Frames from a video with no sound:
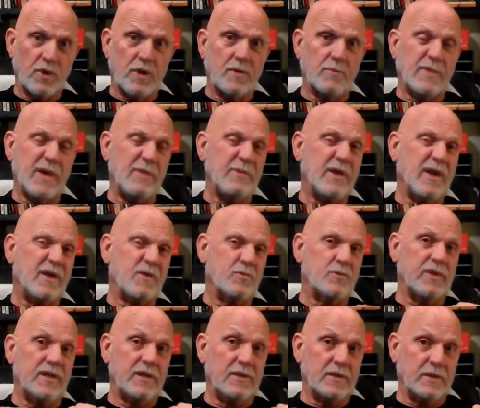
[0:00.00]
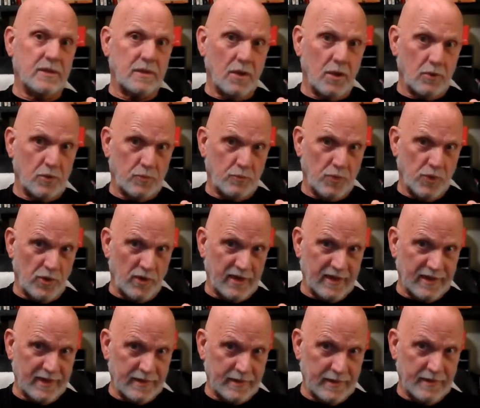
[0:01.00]
Well, maybe I don't need to go to
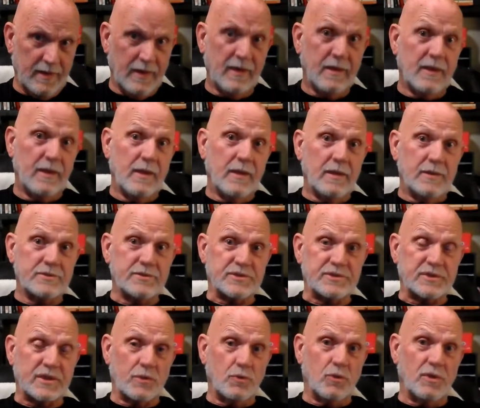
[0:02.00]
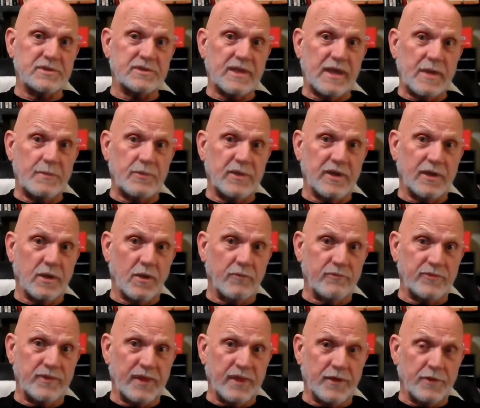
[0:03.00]
Berlin to see what's happening
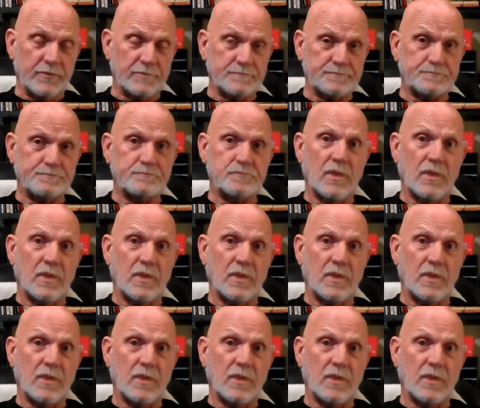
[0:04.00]
over there.